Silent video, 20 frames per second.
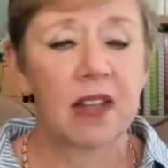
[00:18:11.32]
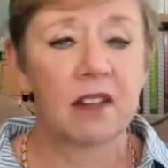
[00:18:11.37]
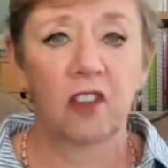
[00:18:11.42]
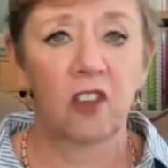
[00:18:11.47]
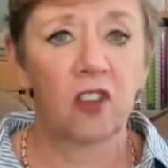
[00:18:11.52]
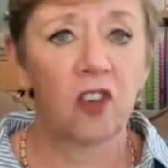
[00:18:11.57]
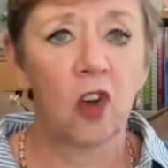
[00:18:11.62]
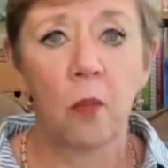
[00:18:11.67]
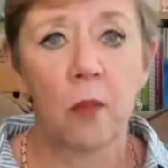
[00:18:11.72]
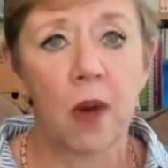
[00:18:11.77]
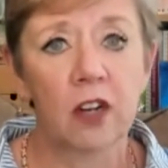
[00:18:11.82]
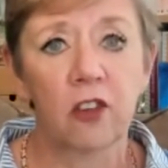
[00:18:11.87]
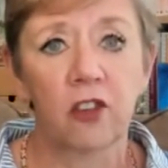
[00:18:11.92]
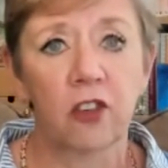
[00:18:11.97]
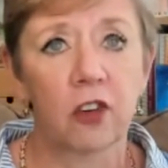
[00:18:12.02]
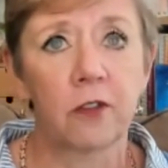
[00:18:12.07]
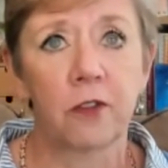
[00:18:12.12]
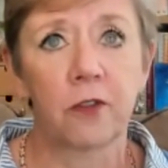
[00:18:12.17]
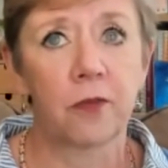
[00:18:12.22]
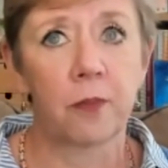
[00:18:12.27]
And so
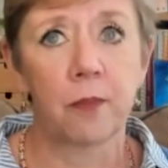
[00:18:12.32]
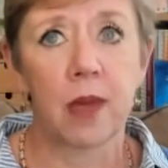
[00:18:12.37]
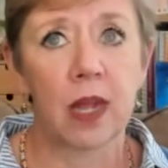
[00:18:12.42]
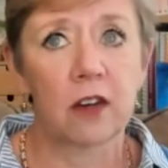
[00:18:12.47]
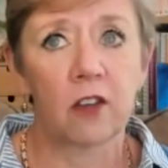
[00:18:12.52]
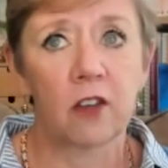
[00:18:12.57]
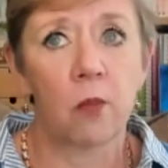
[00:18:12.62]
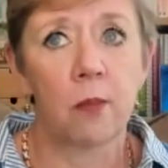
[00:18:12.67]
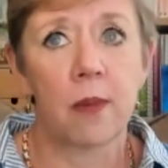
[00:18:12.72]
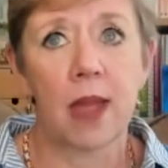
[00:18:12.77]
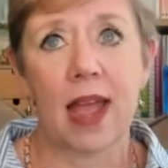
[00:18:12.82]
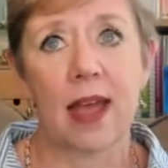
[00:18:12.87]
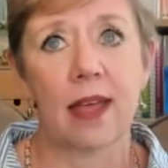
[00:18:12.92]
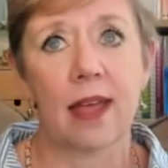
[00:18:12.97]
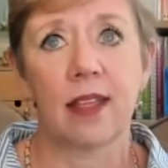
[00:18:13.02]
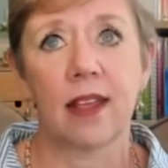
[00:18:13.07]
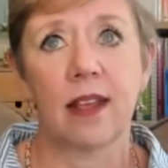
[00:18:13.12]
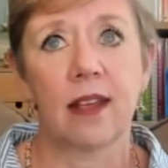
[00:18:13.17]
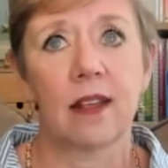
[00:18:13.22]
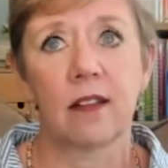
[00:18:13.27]
much of mental
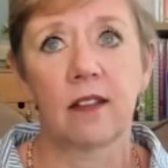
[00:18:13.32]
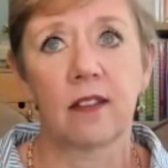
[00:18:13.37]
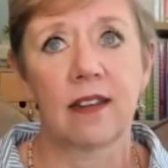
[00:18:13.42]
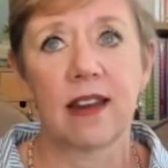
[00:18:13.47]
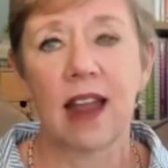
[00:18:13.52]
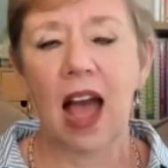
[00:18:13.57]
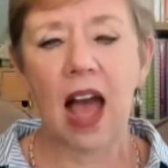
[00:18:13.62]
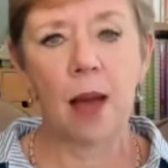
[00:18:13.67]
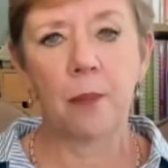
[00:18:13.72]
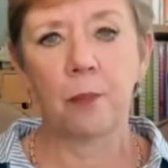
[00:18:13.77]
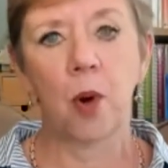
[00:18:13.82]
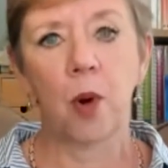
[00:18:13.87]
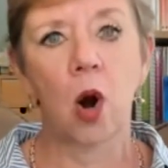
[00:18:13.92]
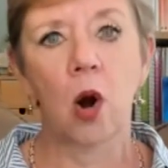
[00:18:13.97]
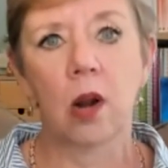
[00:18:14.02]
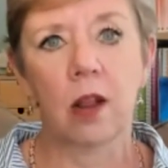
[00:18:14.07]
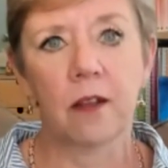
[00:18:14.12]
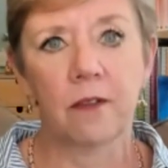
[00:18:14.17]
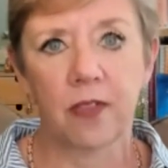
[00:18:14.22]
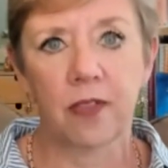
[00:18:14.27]
math is not
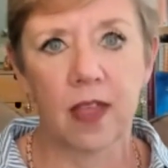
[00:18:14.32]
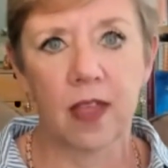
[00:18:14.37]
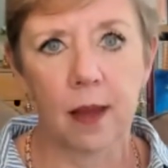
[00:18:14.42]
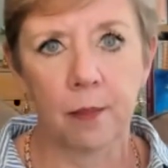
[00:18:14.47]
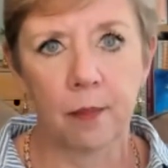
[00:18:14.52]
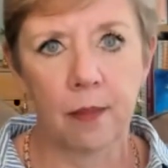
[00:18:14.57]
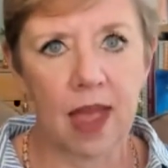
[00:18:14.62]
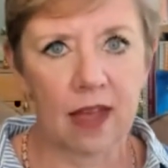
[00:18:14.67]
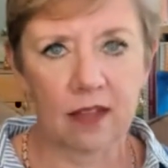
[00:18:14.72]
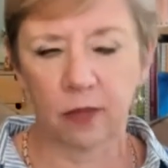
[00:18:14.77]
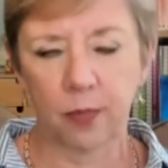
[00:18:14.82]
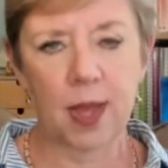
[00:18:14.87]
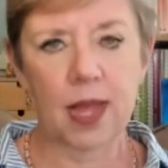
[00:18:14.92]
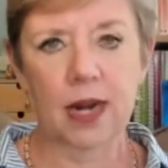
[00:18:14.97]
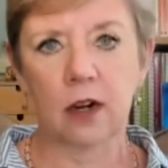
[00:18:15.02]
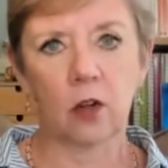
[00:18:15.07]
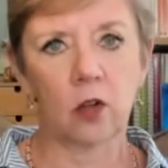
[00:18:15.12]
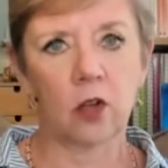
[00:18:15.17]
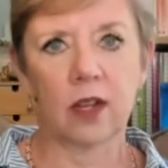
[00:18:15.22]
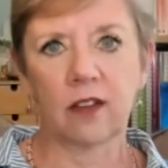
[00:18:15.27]
part of the
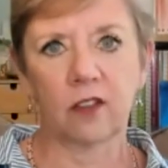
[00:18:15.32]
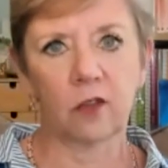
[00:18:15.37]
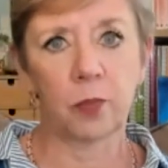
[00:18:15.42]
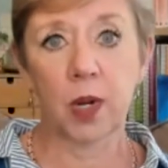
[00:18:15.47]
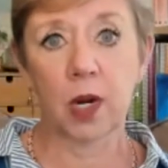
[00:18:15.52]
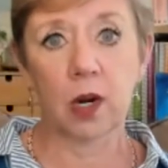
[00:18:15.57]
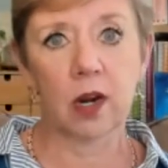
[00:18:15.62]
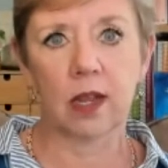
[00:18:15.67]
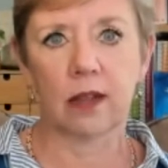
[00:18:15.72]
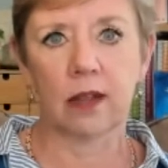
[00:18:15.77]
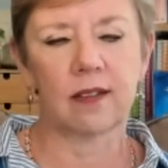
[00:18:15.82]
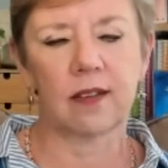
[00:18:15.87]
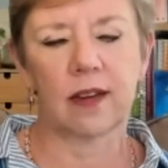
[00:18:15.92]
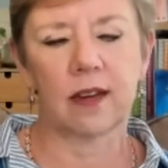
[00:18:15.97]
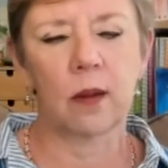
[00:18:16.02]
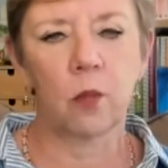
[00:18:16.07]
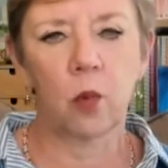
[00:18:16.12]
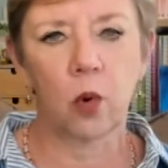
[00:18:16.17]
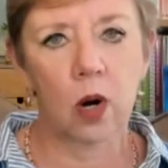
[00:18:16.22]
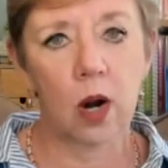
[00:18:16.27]
mathematical experience
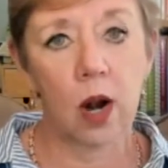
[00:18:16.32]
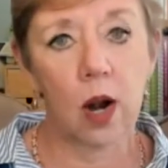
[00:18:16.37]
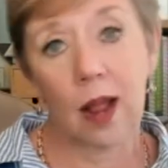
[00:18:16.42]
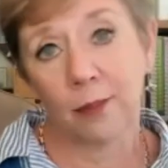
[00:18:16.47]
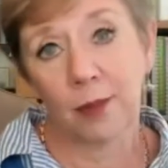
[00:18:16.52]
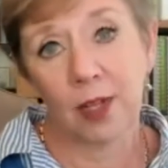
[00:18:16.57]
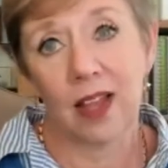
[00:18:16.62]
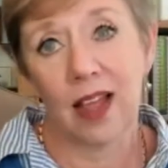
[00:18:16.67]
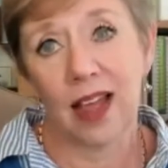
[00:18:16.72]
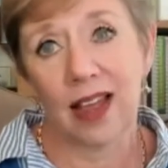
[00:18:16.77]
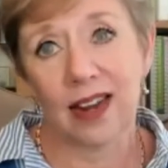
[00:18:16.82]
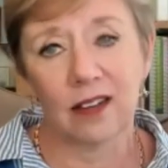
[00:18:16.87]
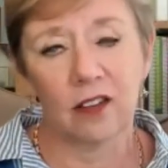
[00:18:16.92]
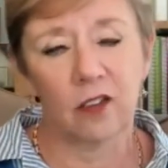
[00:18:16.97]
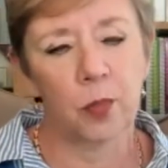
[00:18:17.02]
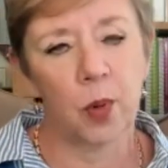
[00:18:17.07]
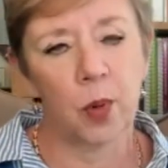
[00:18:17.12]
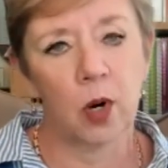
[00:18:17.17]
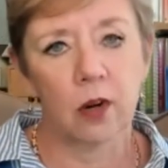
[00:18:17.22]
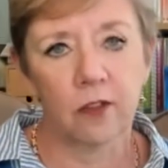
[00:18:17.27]
anymore. I'm glad
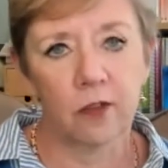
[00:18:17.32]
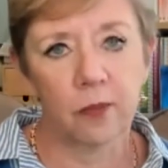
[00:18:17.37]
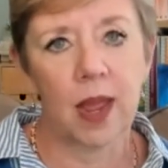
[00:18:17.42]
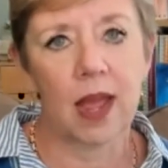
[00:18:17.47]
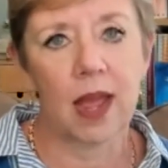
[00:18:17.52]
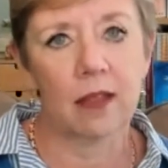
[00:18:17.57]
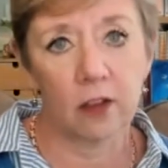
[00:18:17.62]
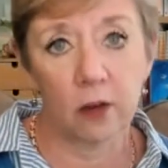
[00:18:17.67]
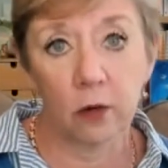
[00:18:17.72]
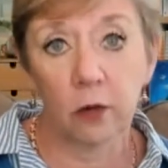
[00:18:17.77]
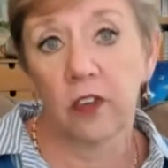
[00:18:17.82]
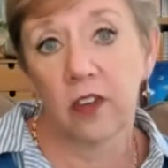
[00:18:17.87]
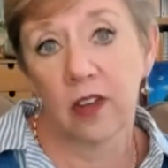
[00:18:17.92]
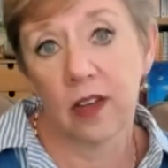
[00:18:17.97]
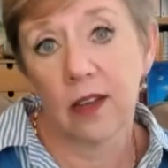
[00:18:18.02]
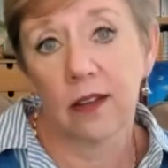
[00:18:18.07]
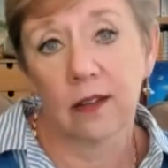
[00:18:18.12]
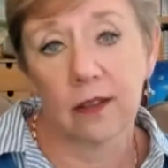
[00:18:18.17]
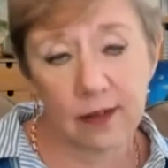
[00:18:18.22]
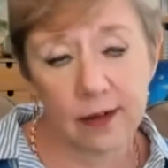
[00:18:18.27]
it's part of
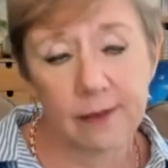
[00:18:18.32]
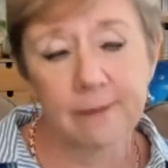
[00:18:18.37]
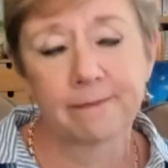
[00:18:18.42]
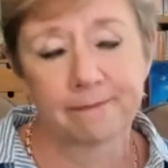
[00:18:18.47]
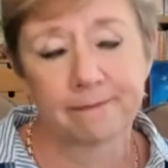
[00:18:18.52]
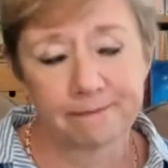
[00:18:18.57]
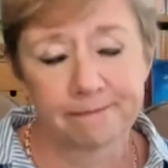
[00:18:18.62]
Math-U-See's.